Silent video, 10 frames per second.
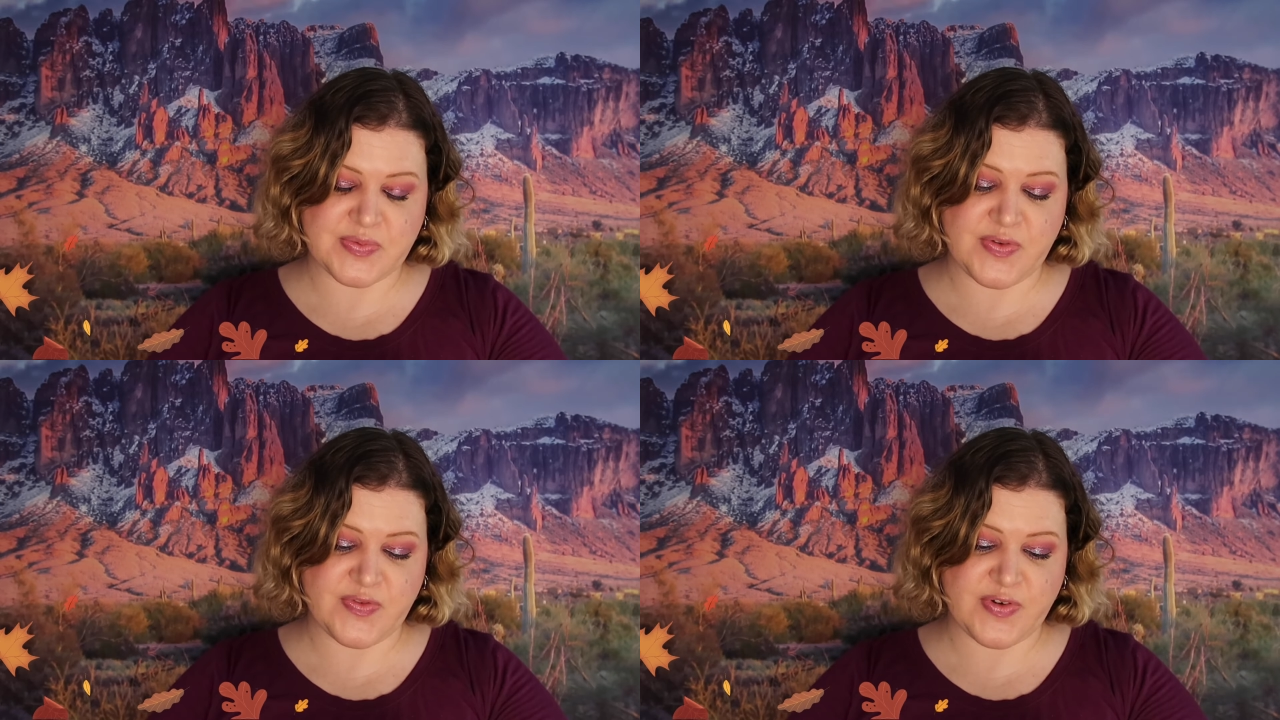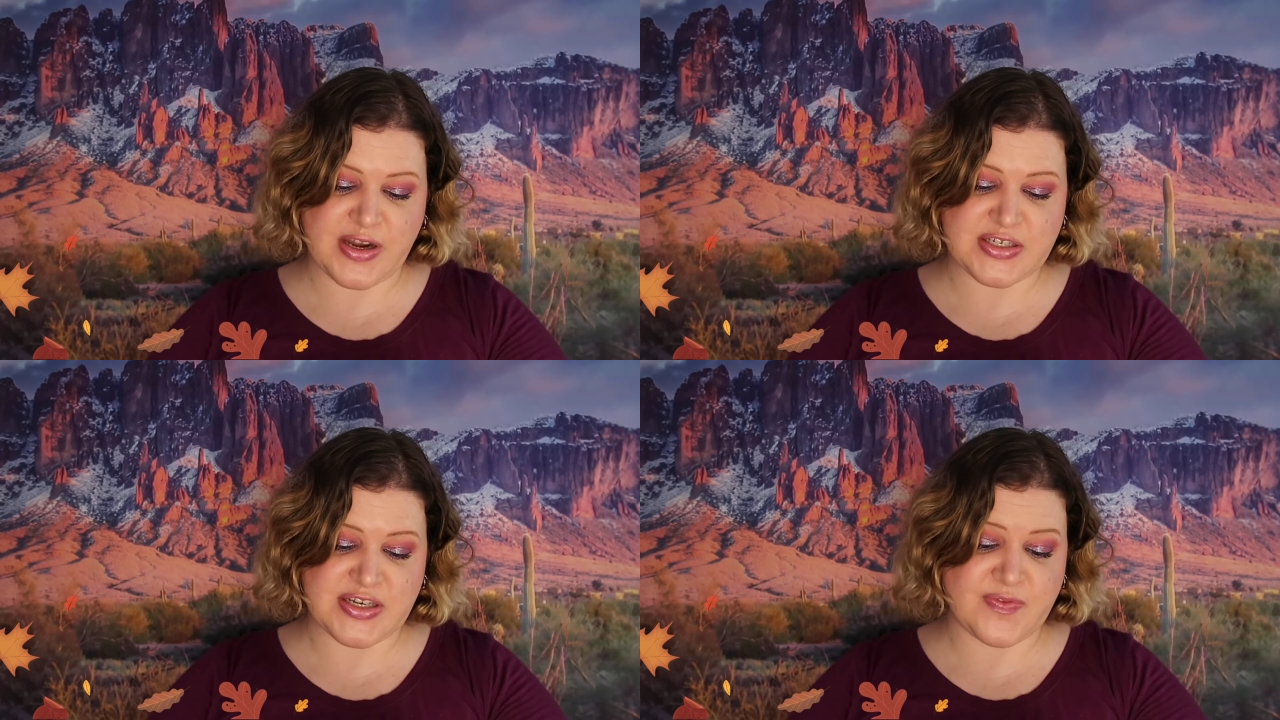
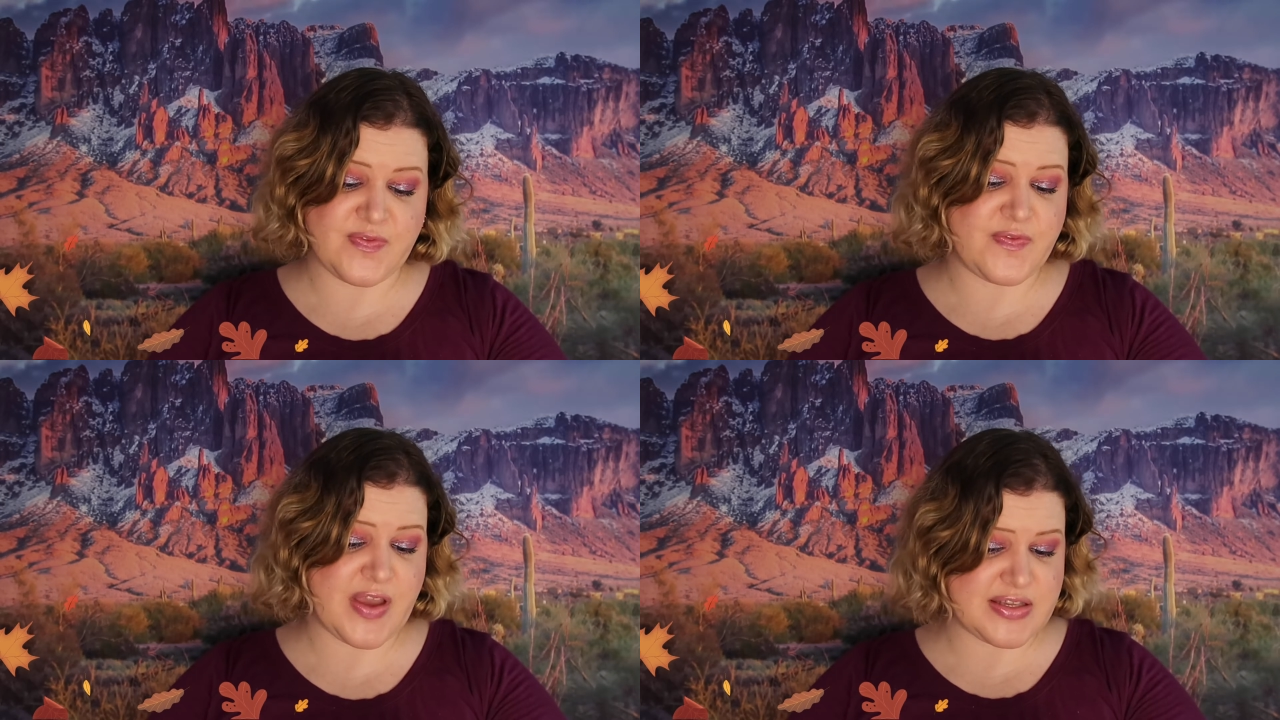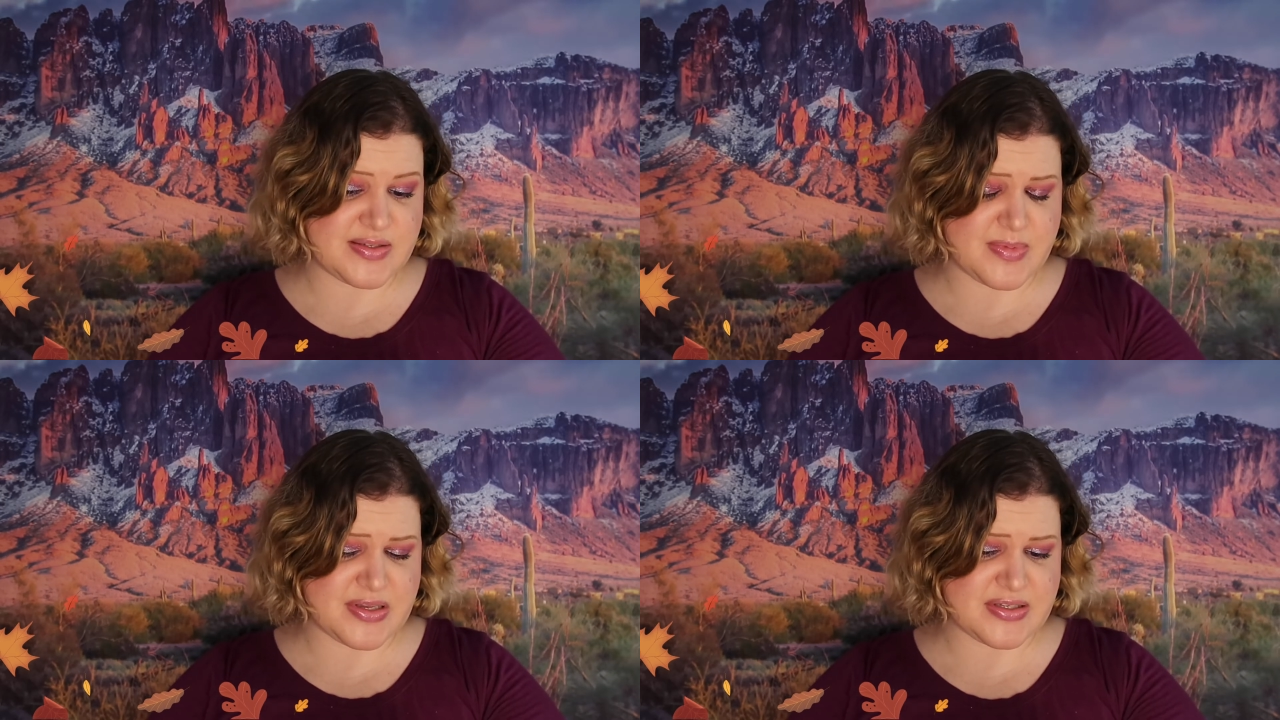Refreshing
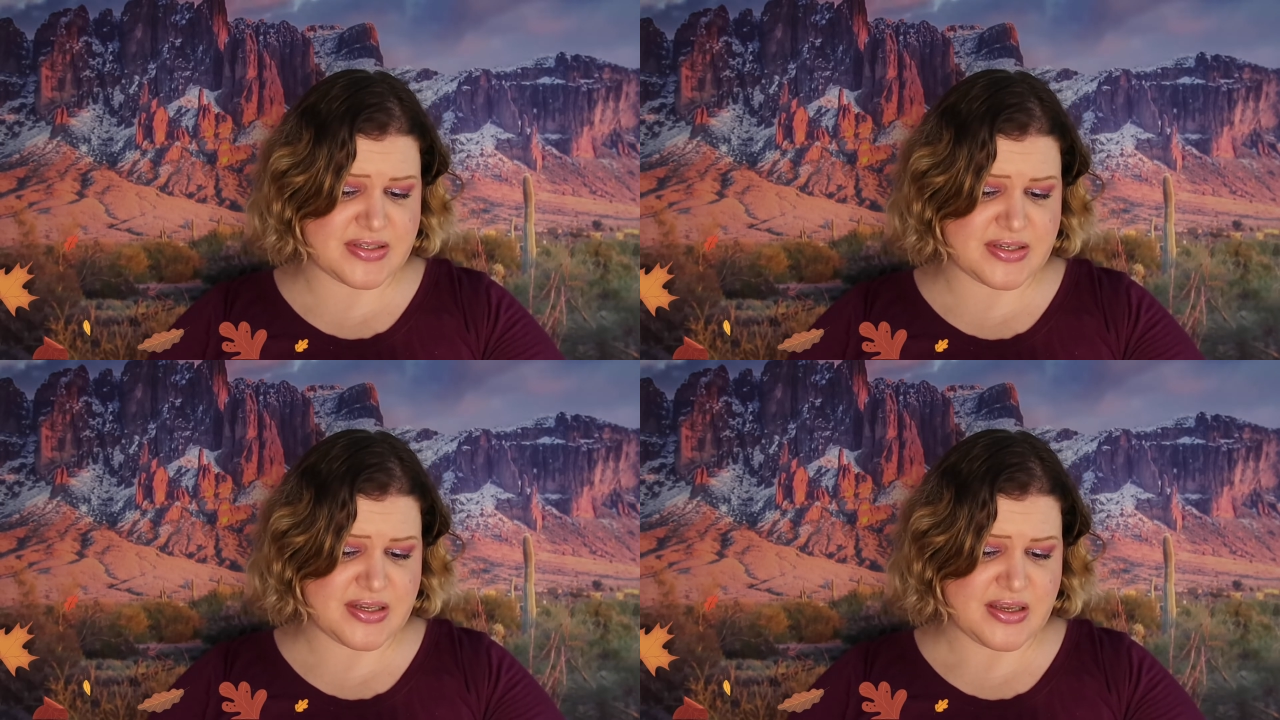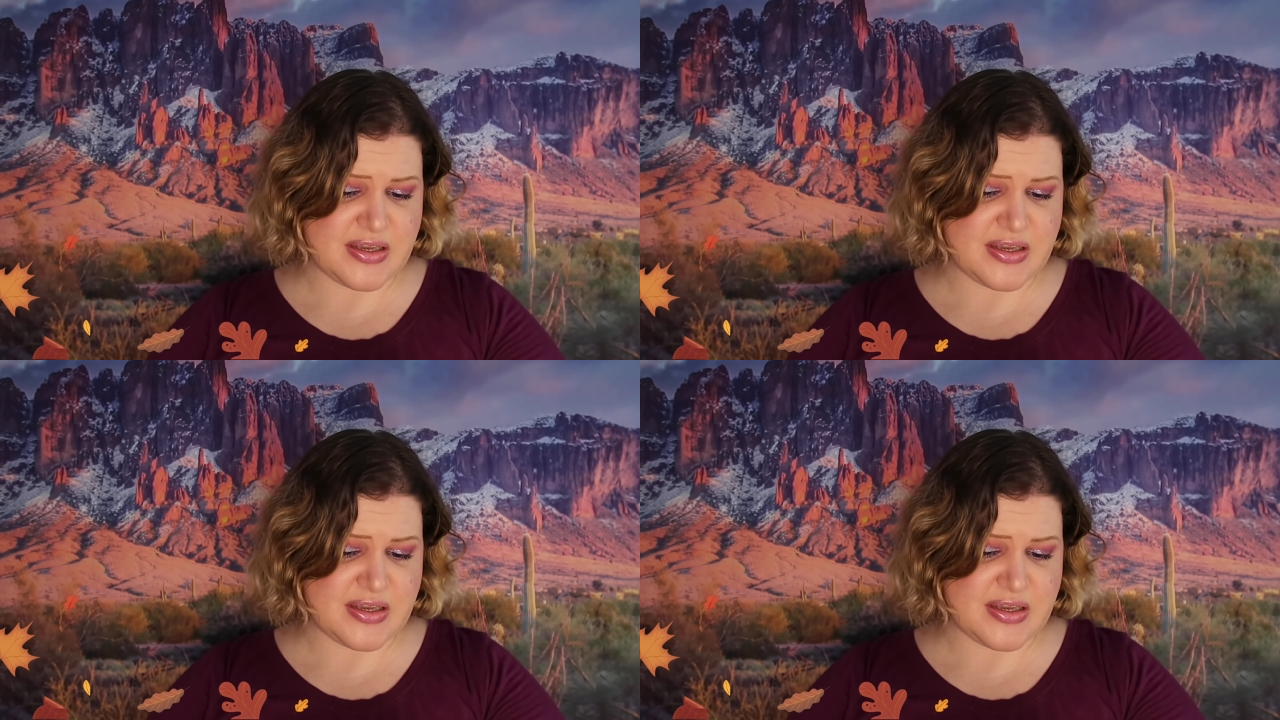Face Mist.